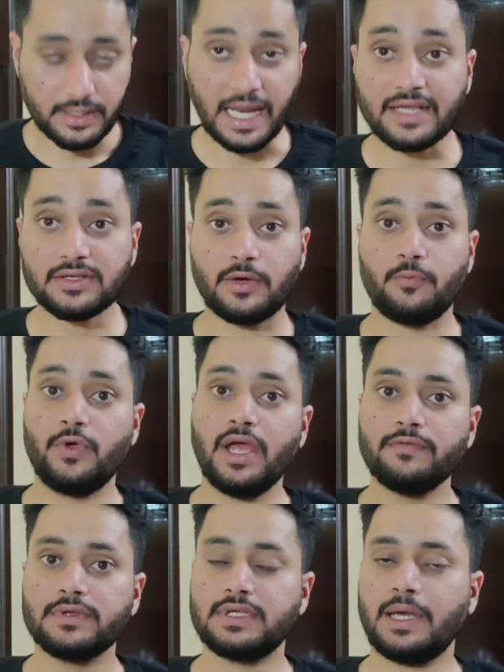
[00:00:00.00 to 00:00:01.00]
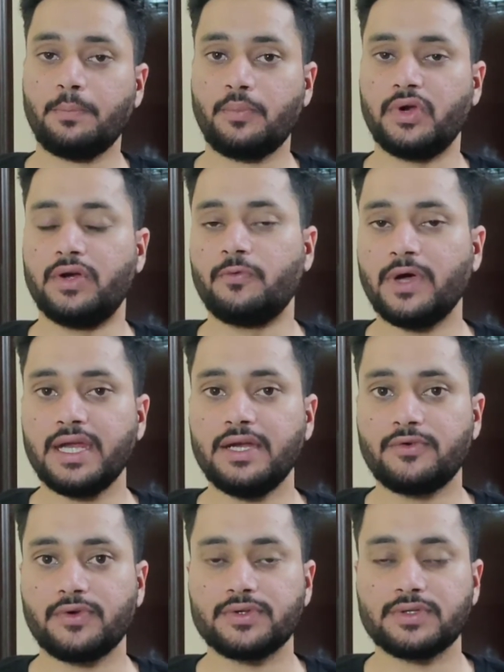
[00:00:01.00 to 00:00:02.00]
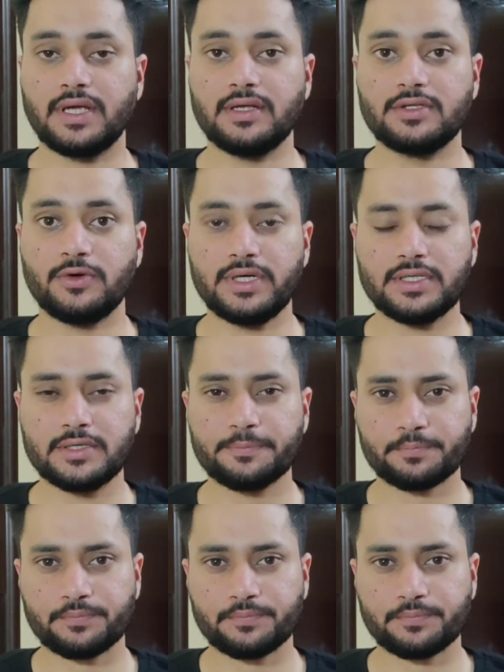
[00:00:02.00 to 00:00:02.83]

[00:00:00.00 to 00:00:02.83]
Next up, we have separate. Very interesting. So it's